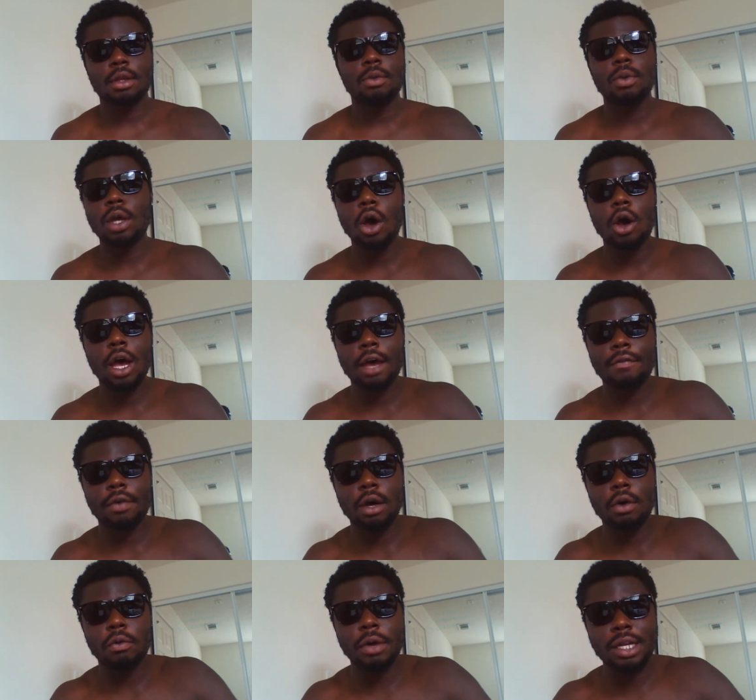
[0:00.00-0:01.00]
We all have
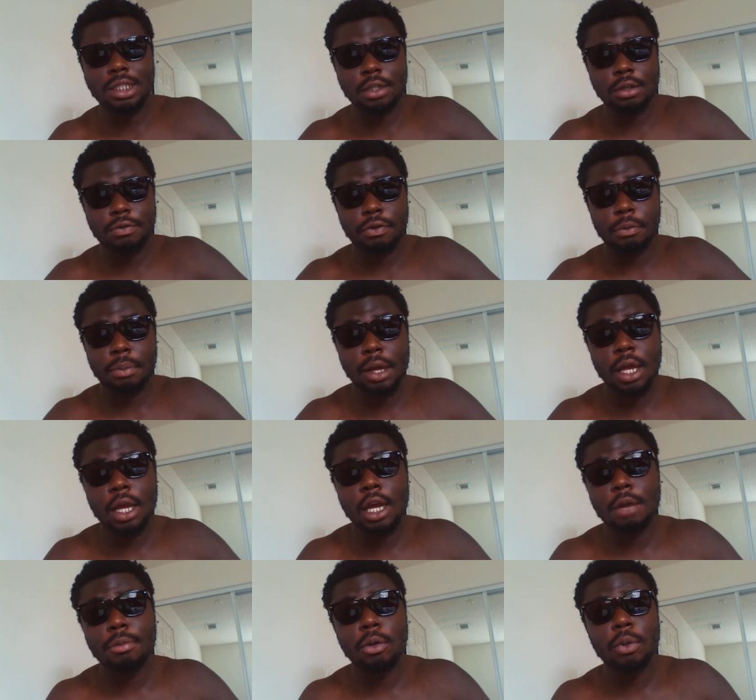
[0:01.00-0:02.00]
a reason for being
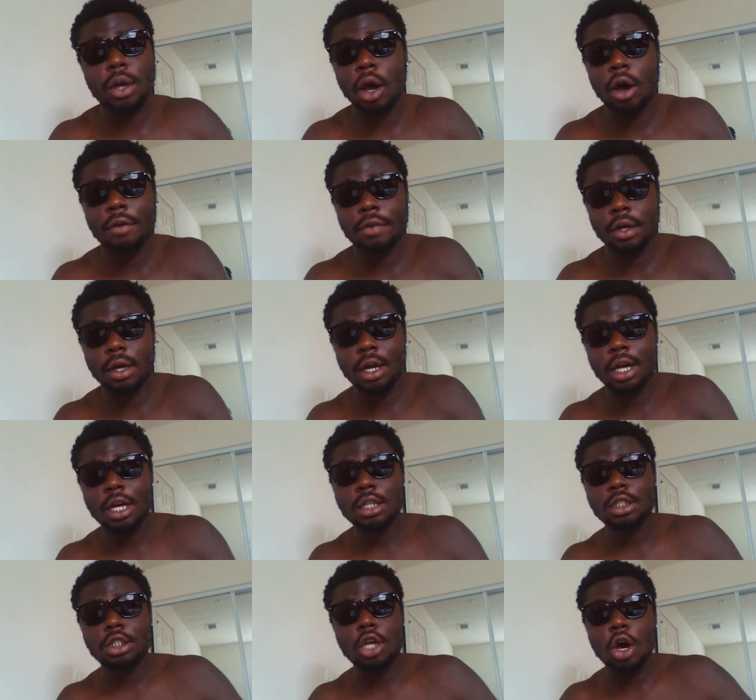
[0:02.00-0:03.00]
here, but we all have a
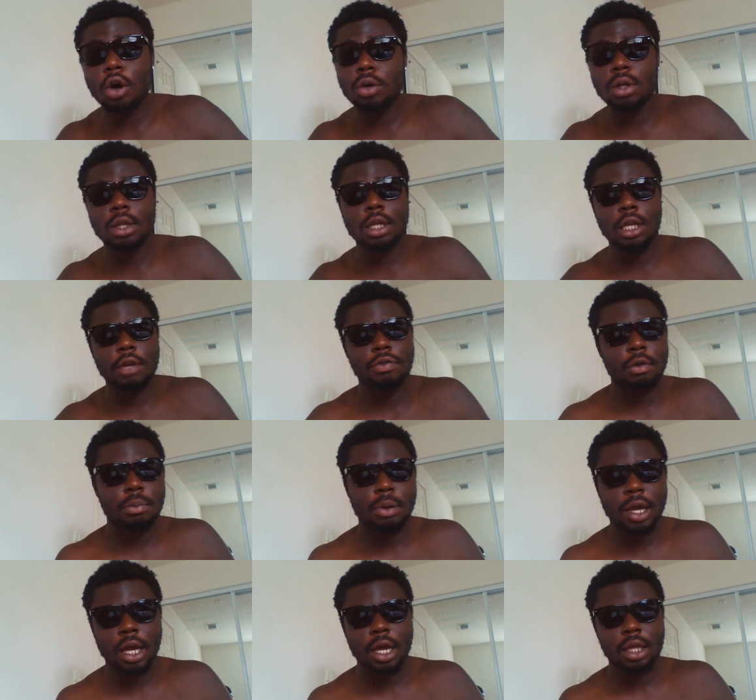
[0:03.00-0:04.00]
totally different
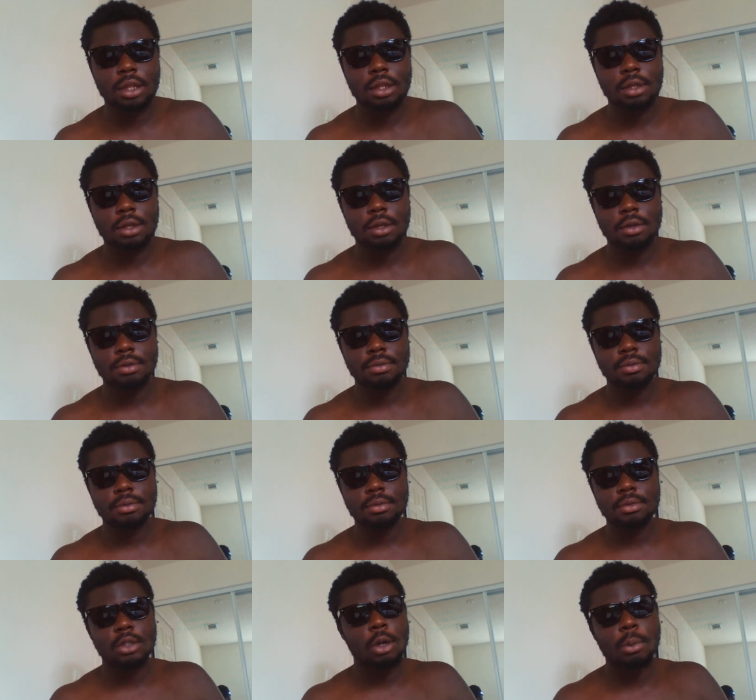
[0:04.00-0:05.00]
path,
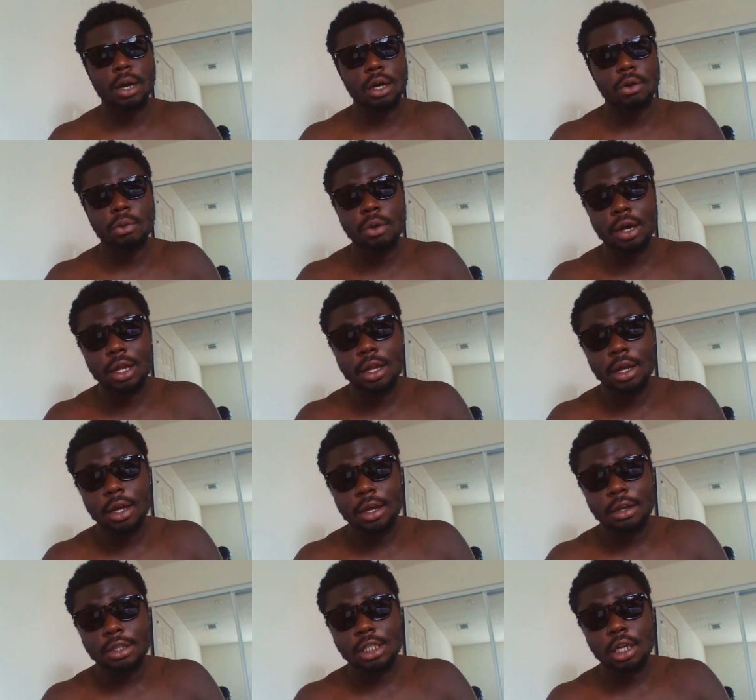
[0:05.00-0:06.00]
no matter what.
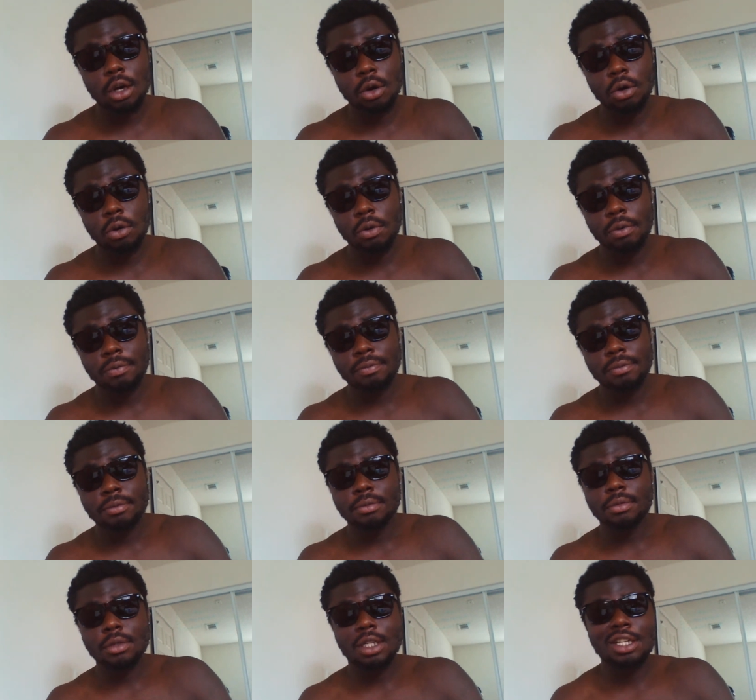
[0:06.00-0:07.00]
So
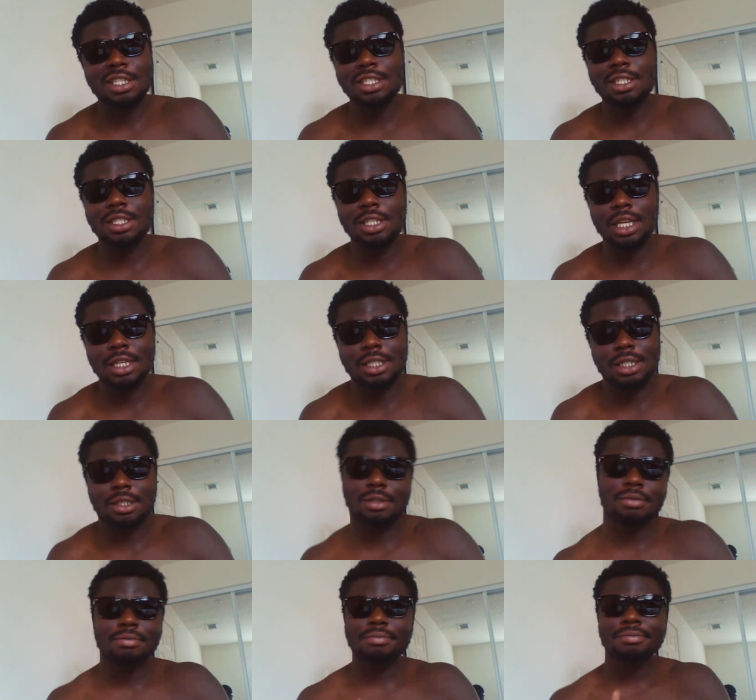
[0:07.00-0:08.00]
this is just
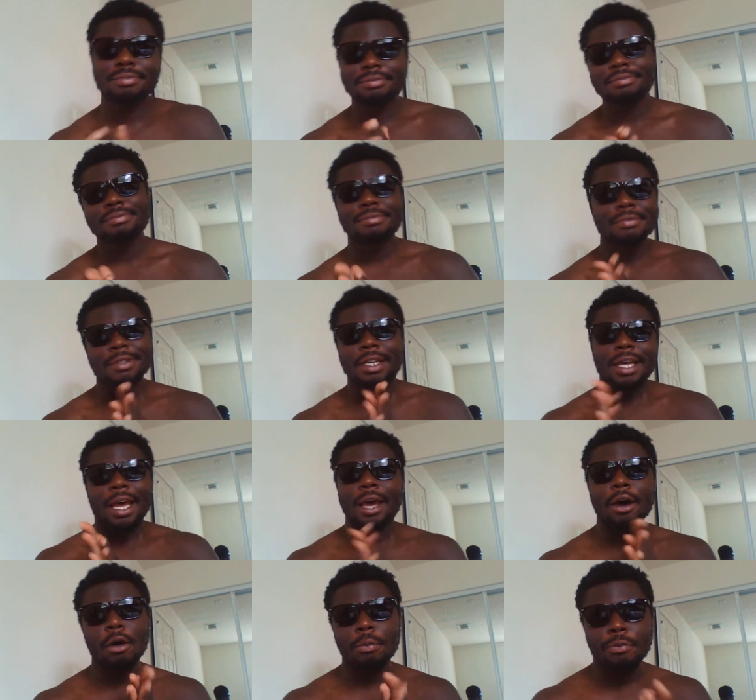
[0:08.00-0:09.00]

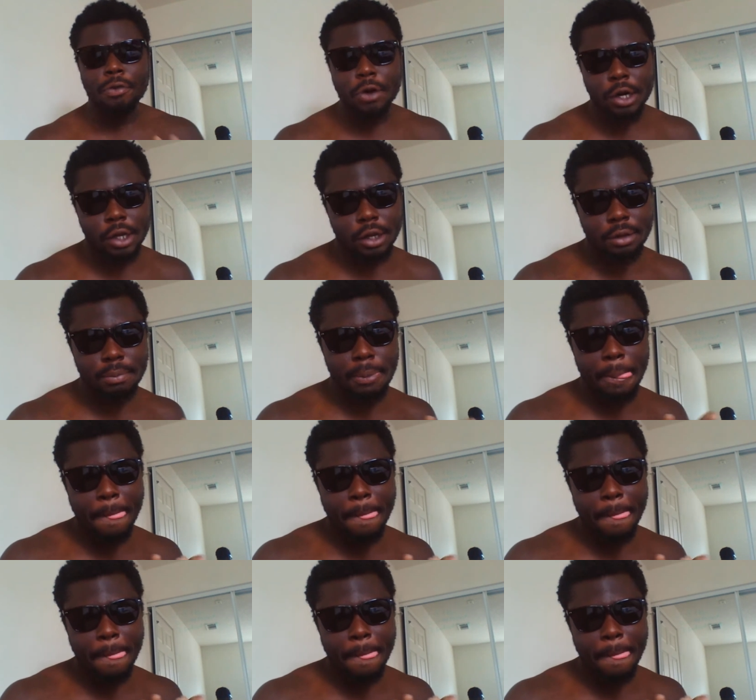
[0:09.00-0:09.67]
help for you.